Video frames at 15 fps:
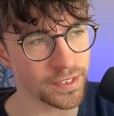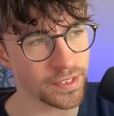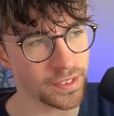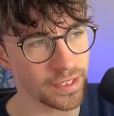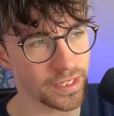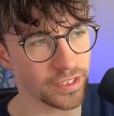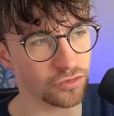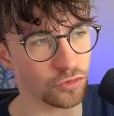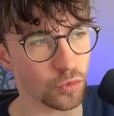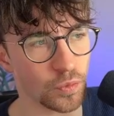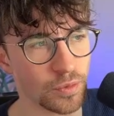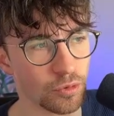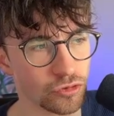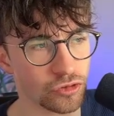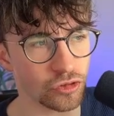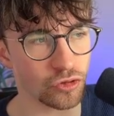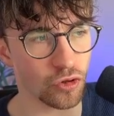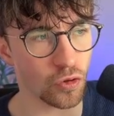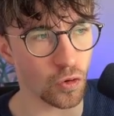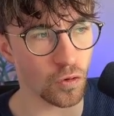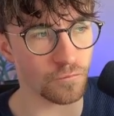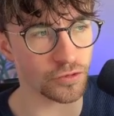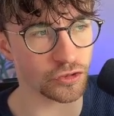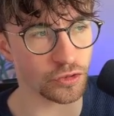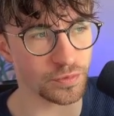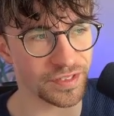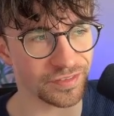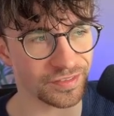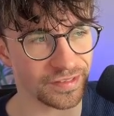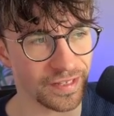is we want to go over to
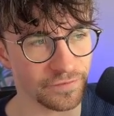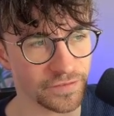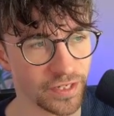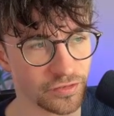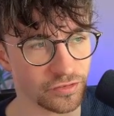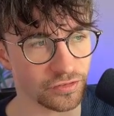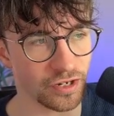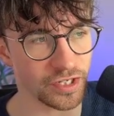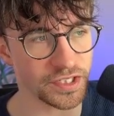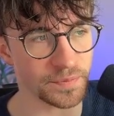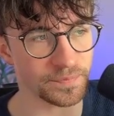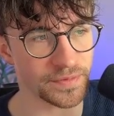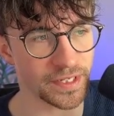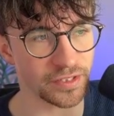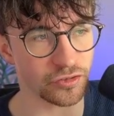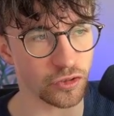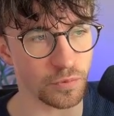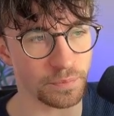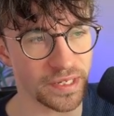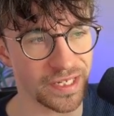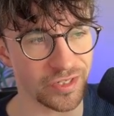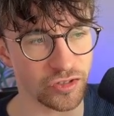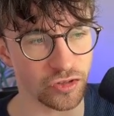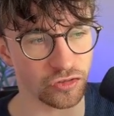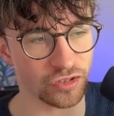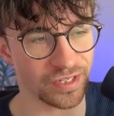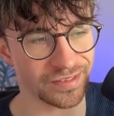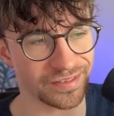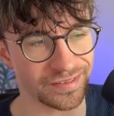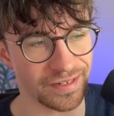this left-hand side into pages
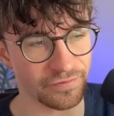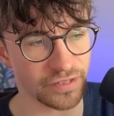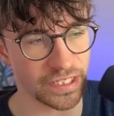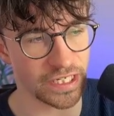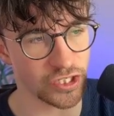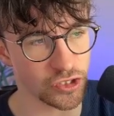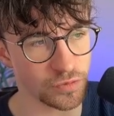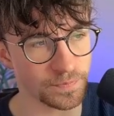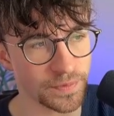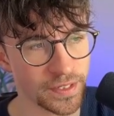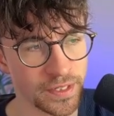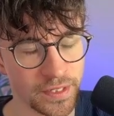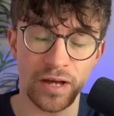and navigation.